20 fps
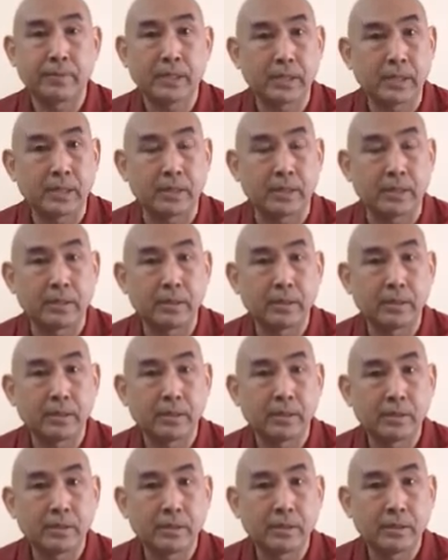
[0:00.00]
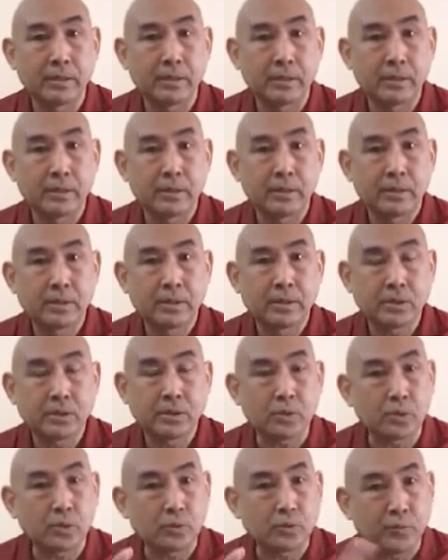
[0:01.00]
right?
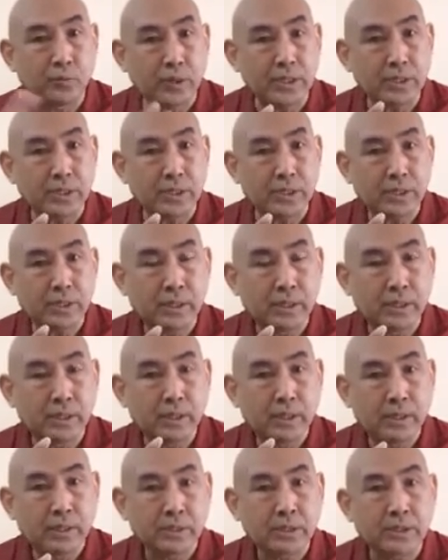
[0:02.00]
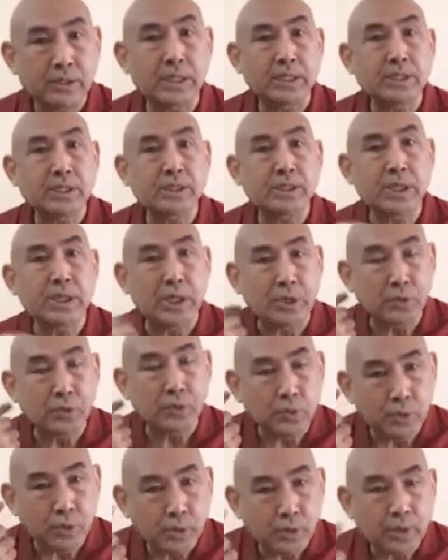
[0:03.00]
So first, just try
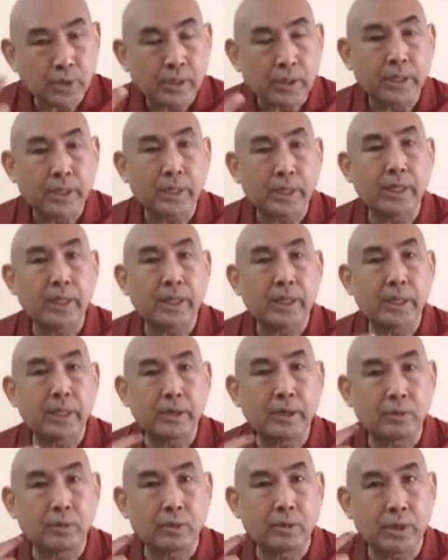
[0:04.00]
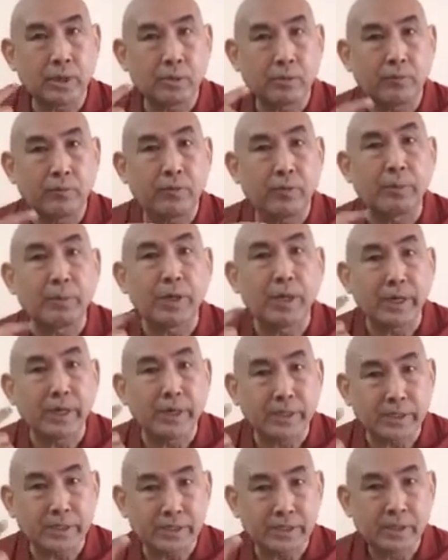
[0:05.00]
to, you know, kind of
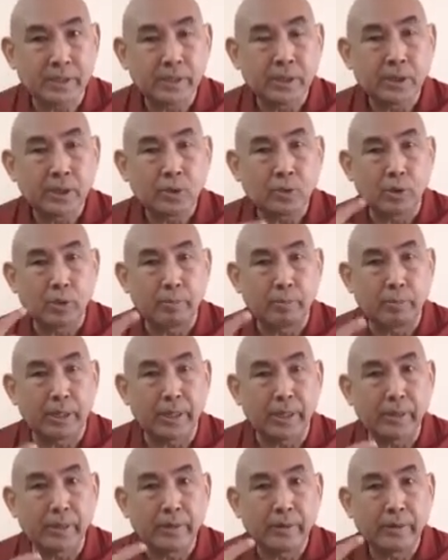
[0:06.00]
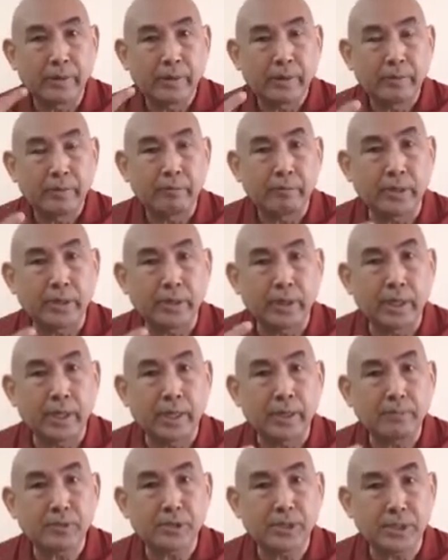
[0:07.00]
familiarize your mind with the
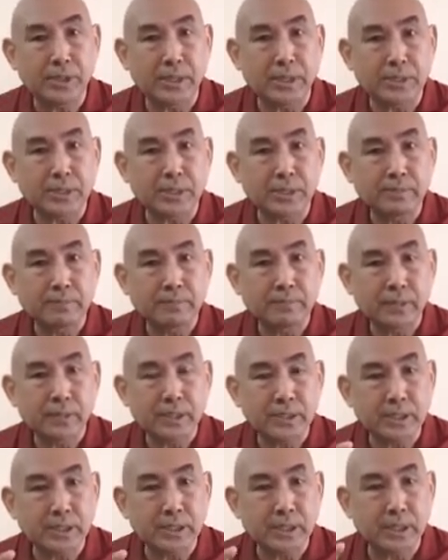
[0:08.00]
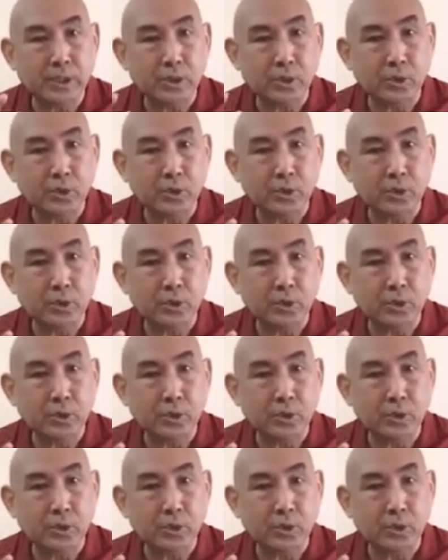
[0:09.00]
emptiness. Second,